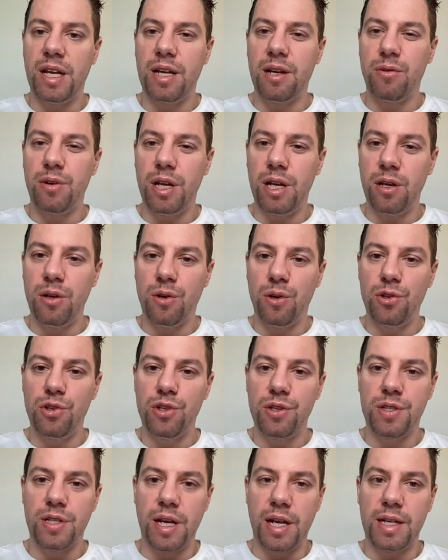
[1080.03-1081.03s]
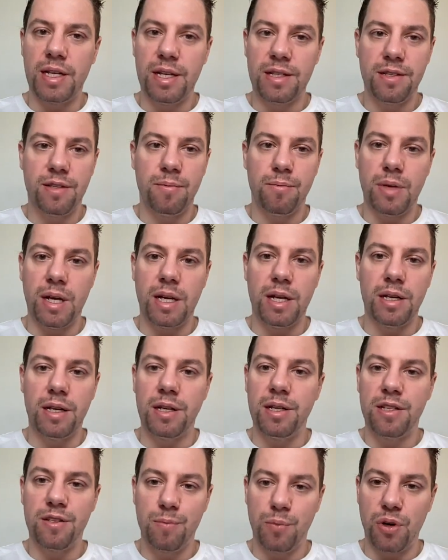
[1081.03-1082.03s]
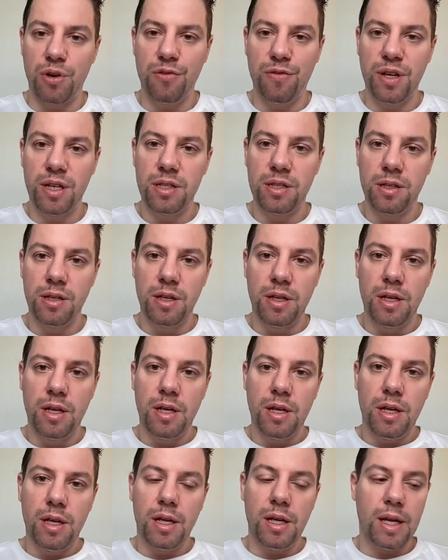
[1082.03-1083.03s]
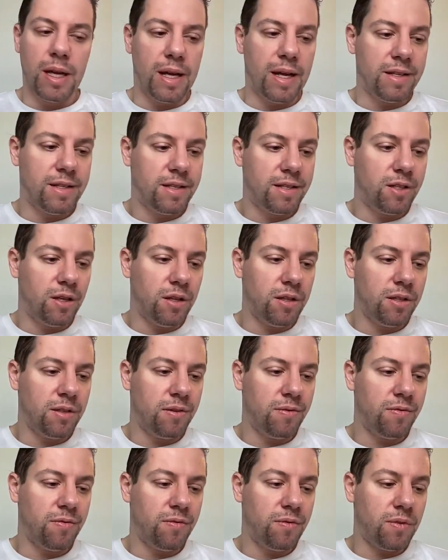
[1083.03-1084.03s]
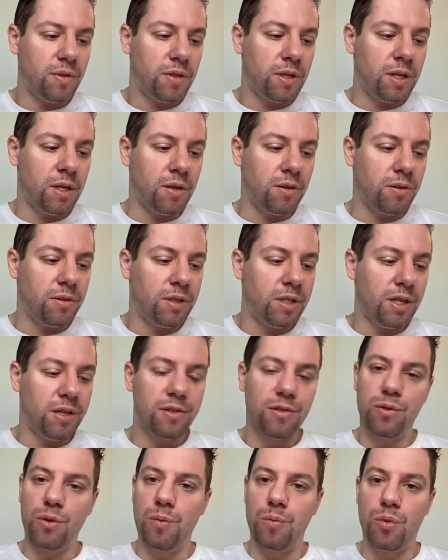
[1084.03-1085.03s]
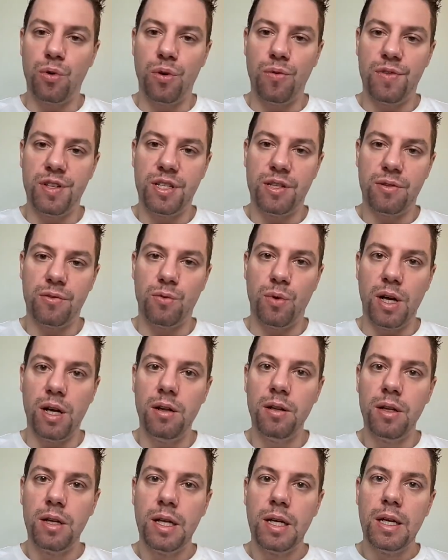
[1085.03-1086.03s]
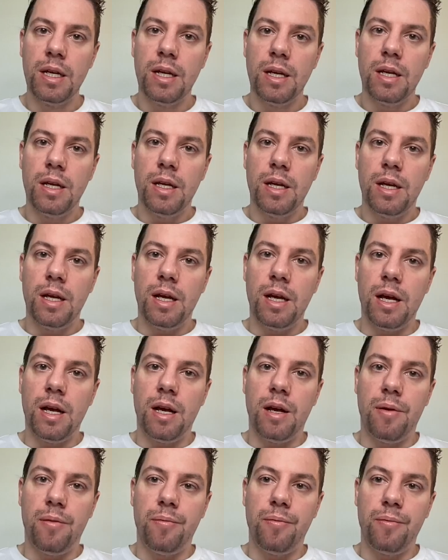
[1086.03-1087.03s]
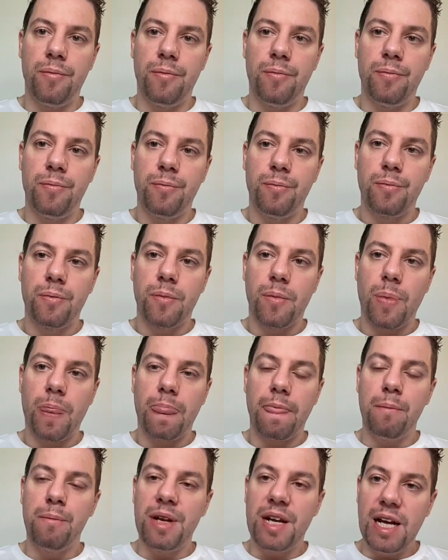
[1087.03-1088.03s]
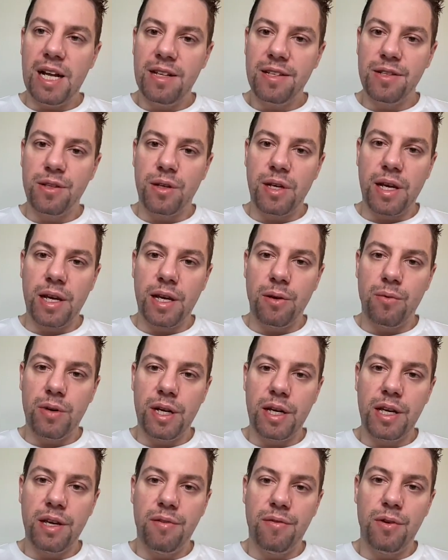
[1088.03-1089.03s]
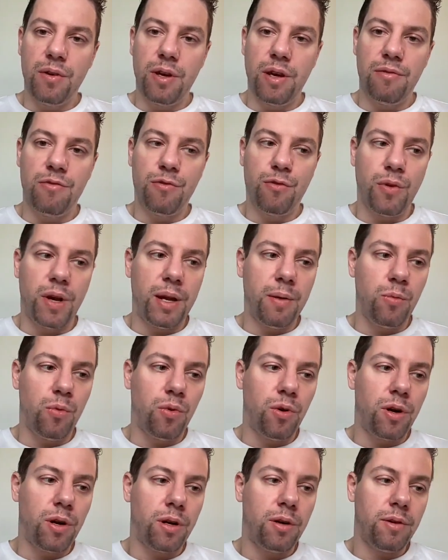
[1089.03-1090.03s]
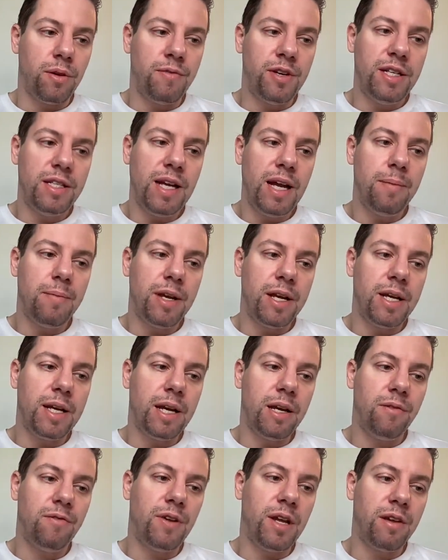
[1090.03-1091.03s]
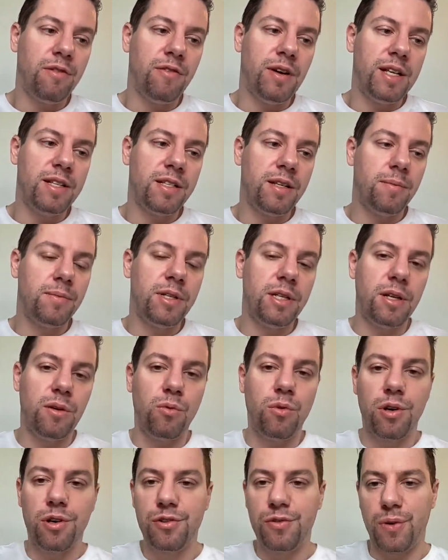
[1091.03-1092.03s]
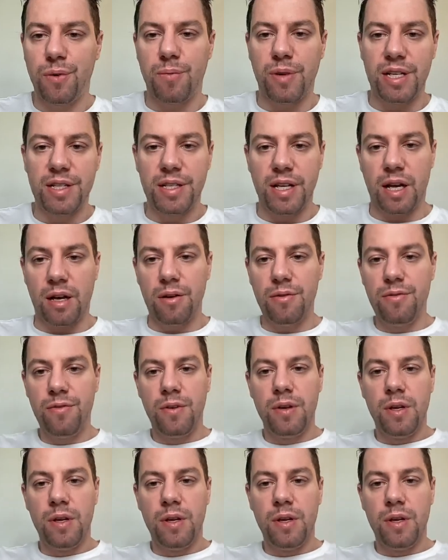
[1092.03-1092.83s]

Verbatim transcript: a real coach is like not somebody that is perfect. He has tons of, you know, things to improve as, as well. Um, but also like, I want to give you a framework. Every time I kind of like find something that works for myself,